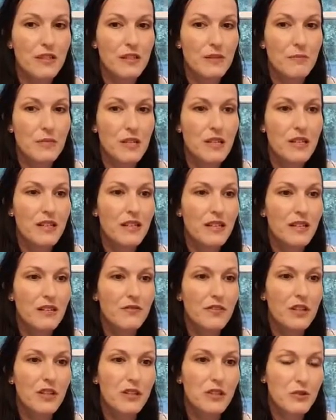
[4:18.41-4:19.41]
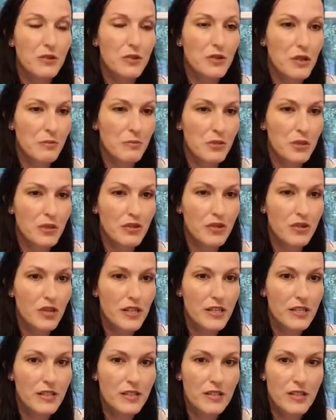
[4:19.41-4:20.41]
And many of y'all's number,
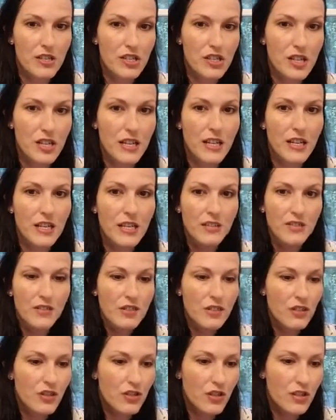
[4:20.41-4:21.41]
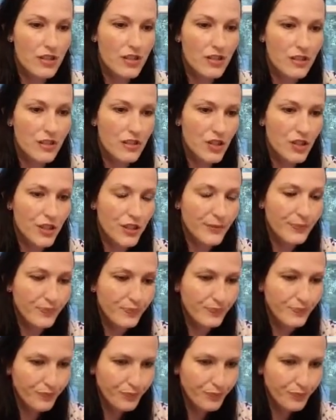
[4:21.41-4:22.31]
transitioning. You're in transition.